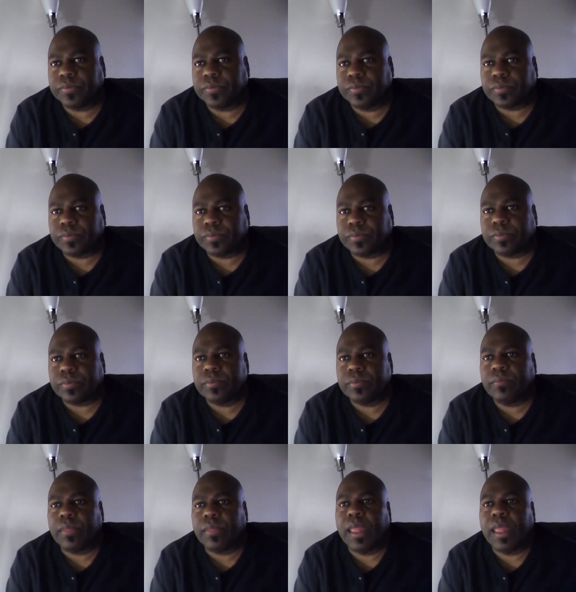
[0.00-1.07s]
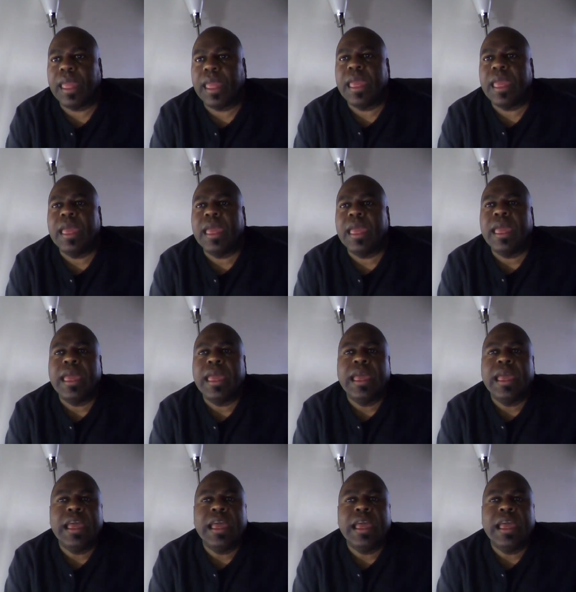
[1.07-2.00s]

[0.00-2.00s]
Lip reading: (no one is talking)